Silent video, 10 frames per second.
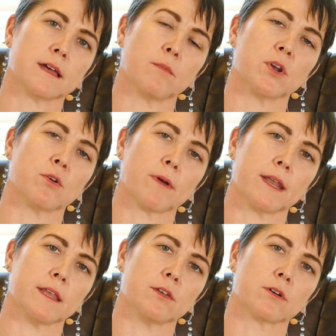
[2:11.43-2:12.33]
And when you're
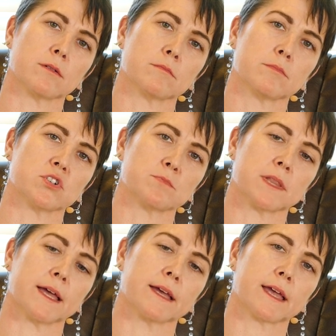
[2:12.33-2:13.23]
ready, you can push
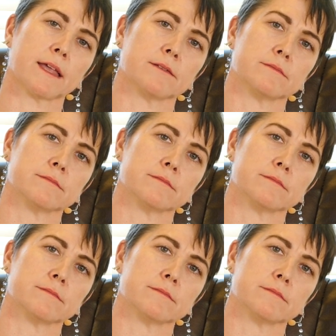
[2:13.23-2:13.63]
play again.